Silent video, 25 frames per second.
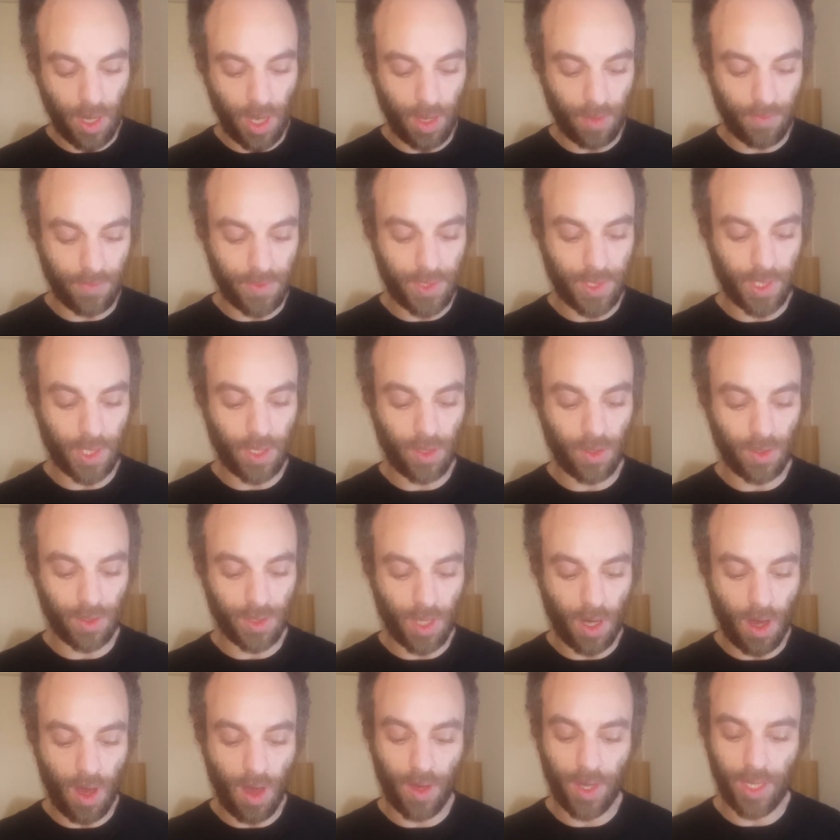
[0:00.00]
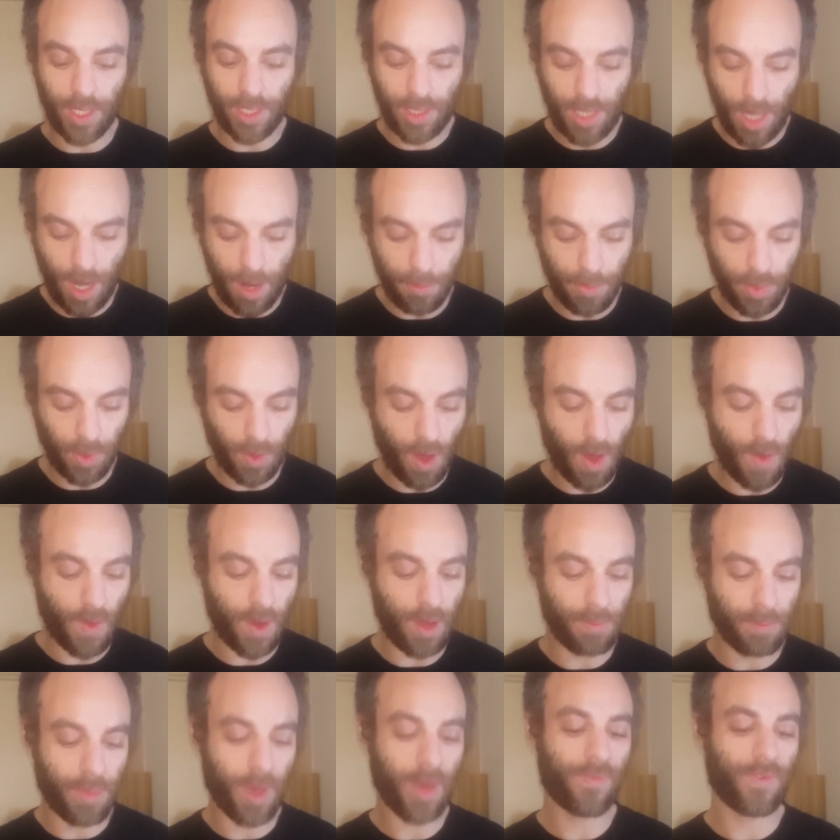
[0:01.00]
of single target temporary
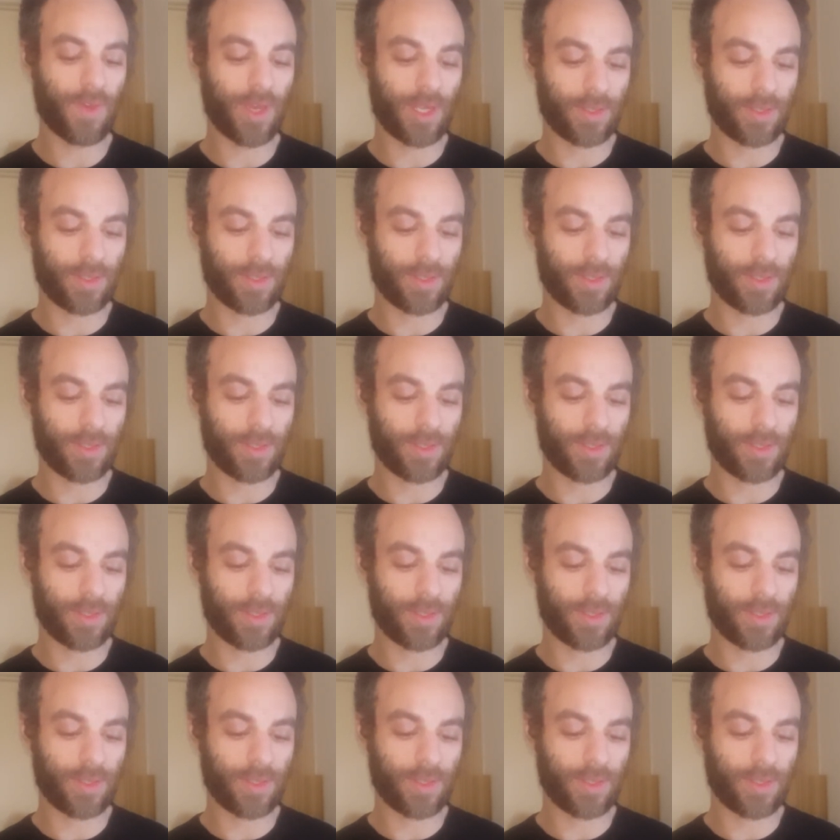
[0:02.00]
buff